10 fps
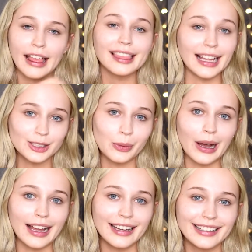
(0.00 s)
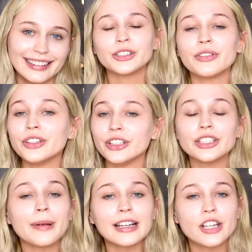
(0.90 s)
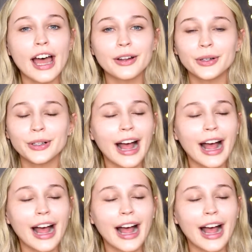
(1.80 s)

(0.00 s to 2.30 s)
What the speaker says: that's why. So if you're new to my channel,